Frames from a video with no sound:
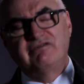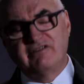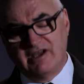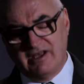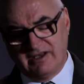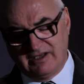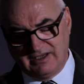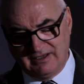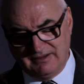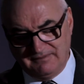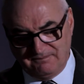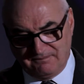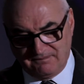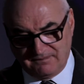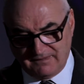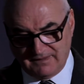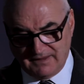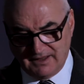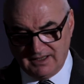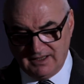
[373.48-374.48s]
father.
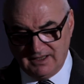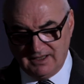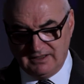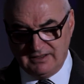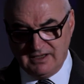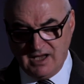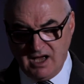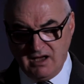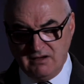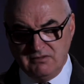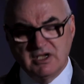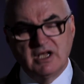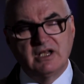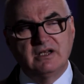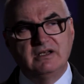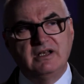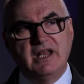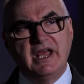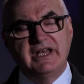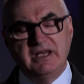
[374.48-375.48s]
"No,
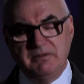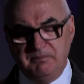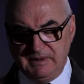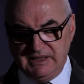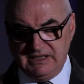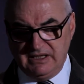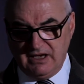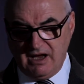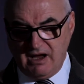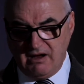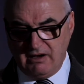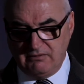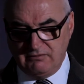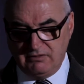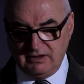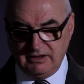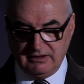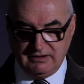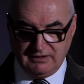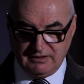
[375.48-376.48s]
let it be
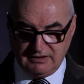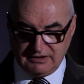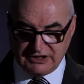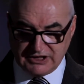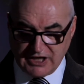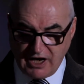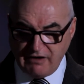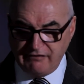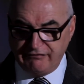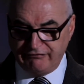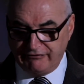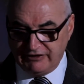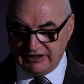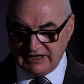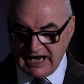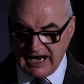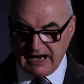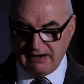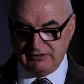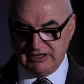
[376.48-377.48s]
known so for
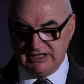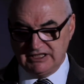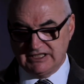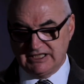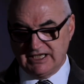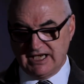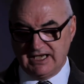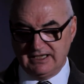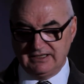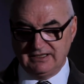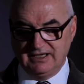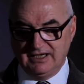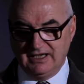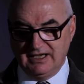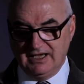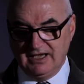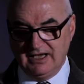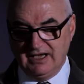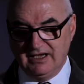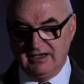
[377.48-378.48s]
now," he said,
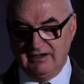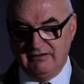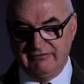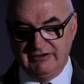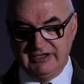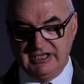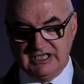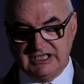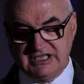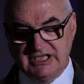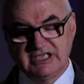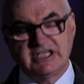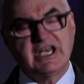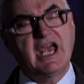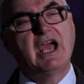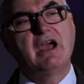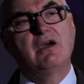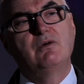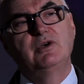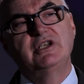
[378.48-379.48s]
"for this is
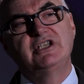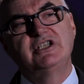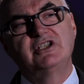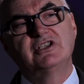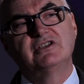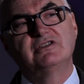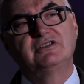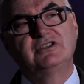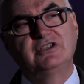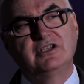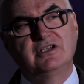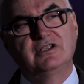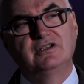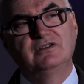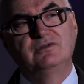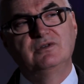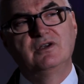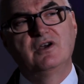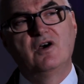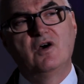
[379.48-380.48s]
how we shall
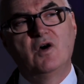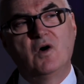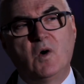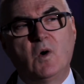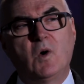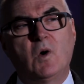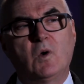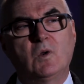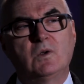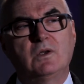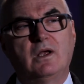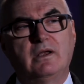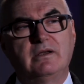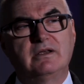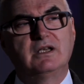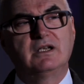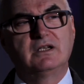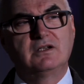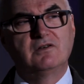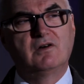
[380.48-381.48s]
do all
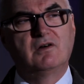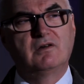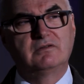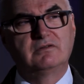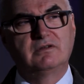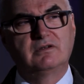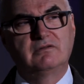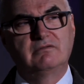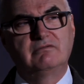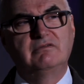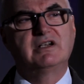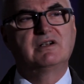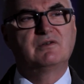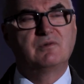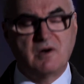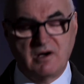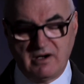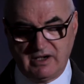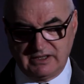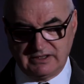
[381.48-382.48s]
that God
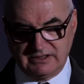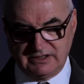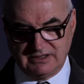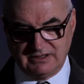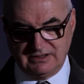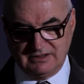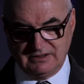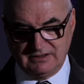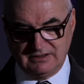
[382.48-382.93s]
requires."